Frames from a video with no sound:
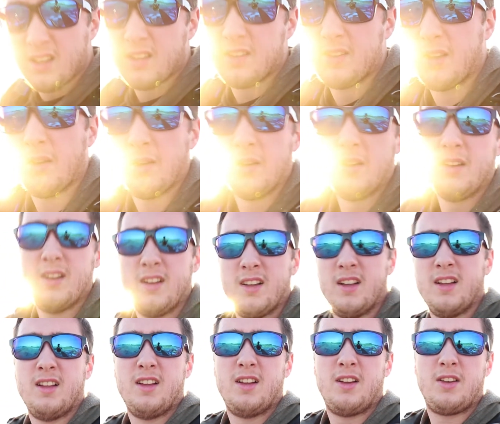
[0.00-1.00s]
So
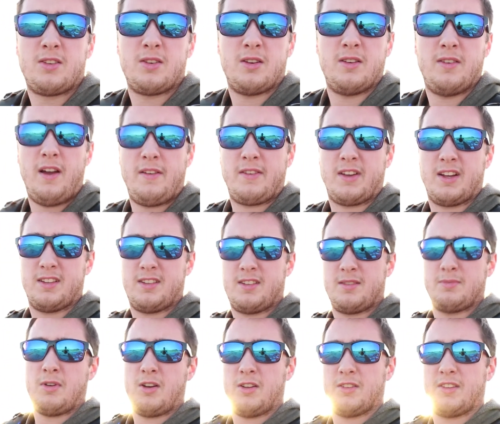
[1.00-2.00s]
sort of having a
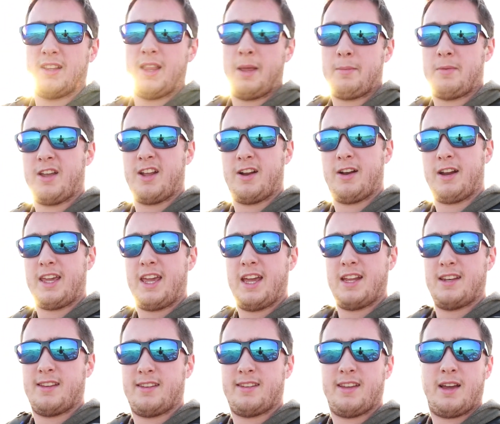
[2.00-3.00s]
small dilemma here. I
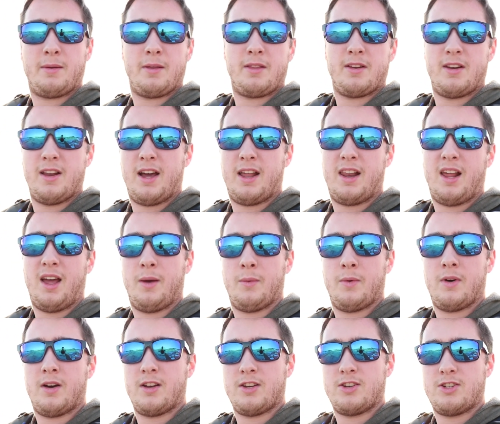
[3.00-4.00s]
can't decide whether or not I
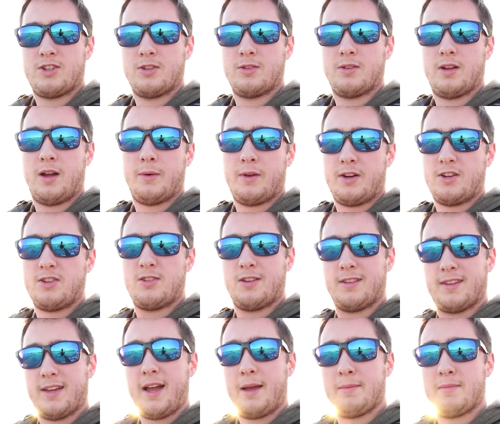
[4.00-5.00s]
want to shoot. I want to shoot a
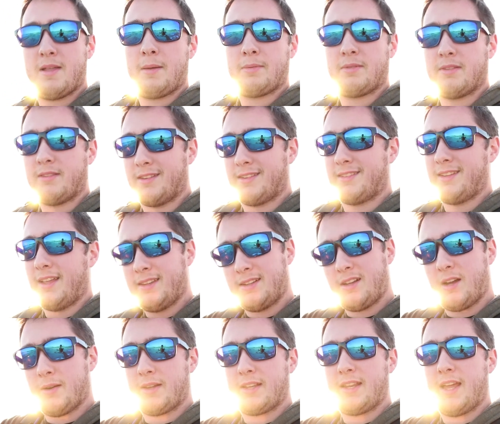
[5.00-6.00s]
time lapse of the sun
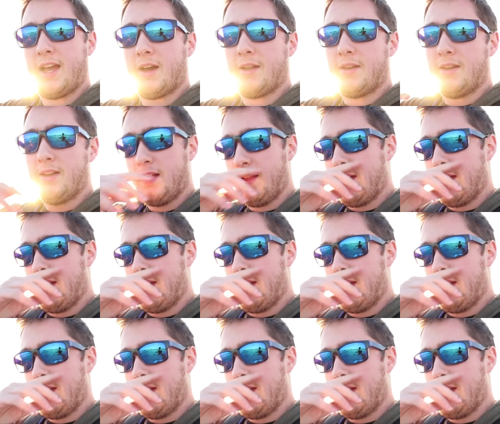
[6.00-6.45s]
going down.